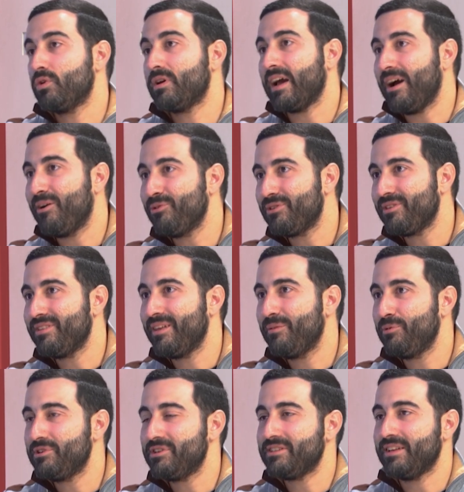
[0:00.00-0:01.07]
count the
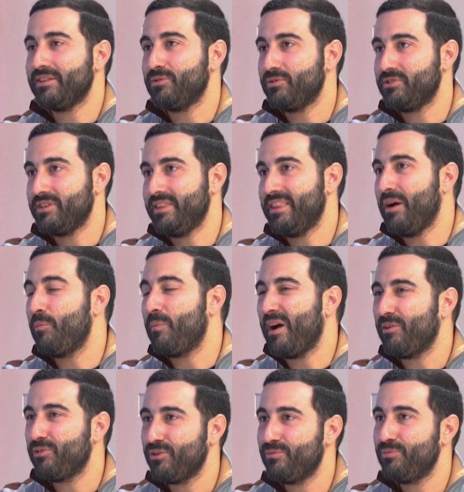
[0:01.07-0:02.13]
bushes and to see the
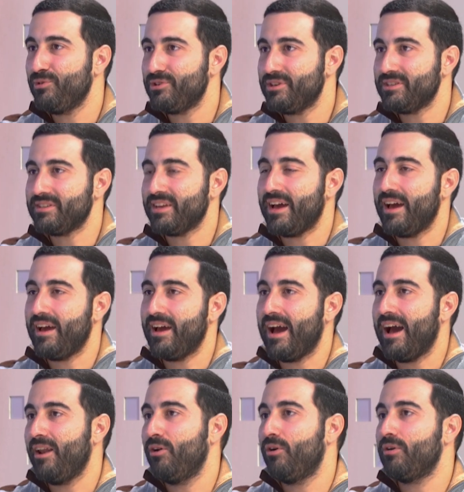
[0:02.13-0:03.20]
amount of bushes
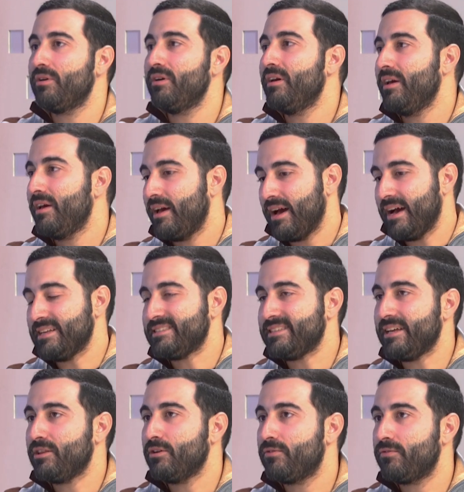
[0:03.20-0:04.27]
along a
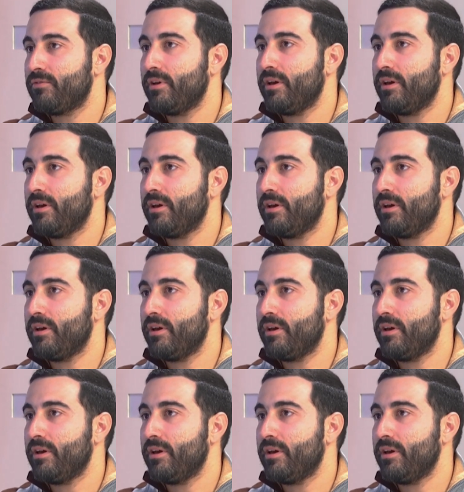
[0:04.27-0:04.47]
set of